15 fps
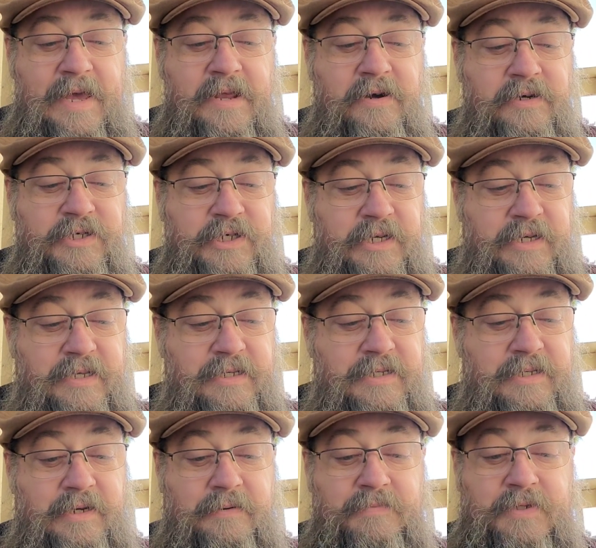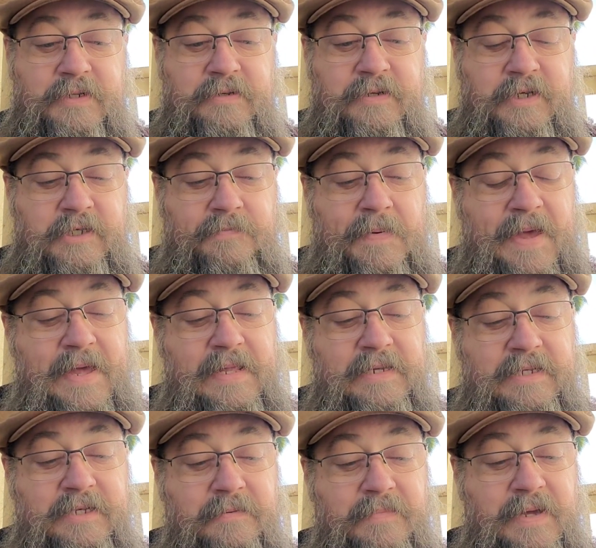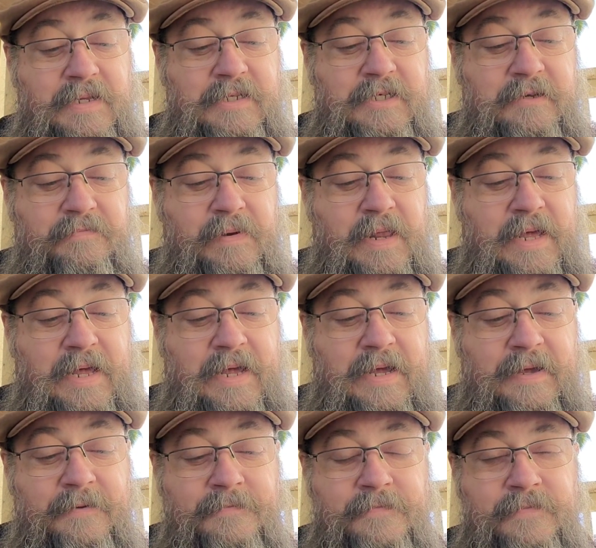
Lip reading: Energy consumption expands to meet supply.